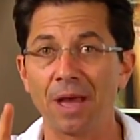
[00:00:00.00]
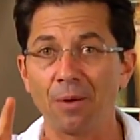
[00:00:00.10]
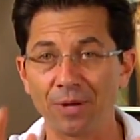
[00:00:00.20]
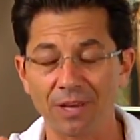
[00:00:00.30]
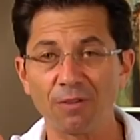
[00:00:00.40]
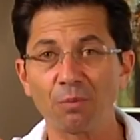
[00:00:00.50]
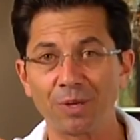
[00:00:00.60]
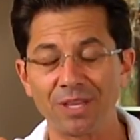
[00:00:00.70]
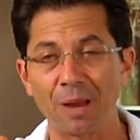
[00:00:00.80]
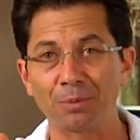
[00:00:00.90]
I want to give
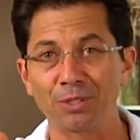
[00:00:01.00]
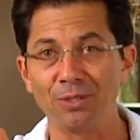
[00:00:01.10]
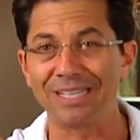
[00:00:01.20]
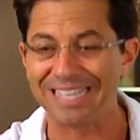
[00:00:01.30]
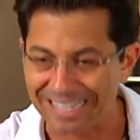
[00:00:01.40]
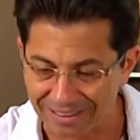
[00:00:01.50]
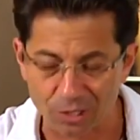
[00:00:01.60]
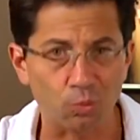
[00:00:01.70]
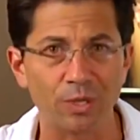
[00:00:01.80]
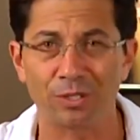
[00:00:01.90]
everybody the opportunity to get
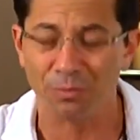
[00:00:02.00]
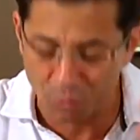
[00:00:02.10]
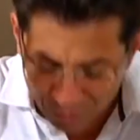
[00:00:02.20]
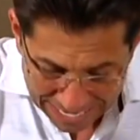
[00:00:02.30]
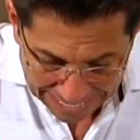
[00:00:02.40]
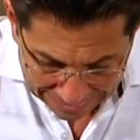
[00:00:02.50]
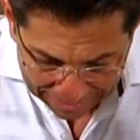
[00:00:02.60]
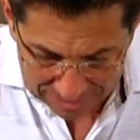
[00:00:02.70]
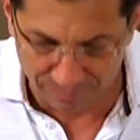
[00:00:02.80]
this wisdom. You need this